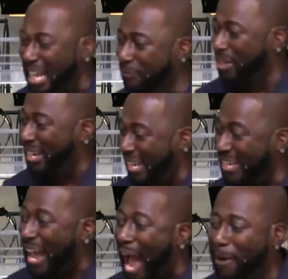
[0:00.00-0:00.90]
even
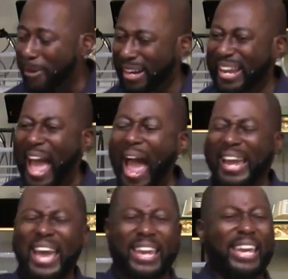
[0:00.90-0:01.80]
in our
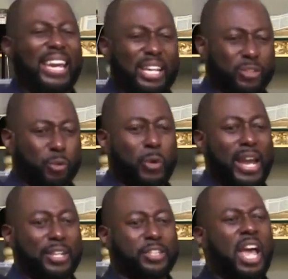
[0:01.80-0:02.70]
lack, He is
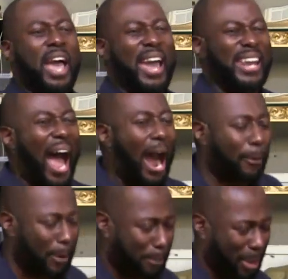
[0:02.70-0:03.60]
rich, and
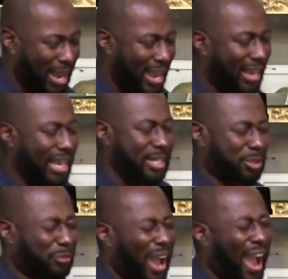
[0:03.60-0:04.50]
our being
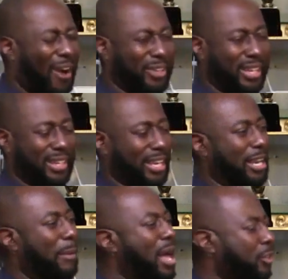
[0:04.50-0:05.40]
is found in Him.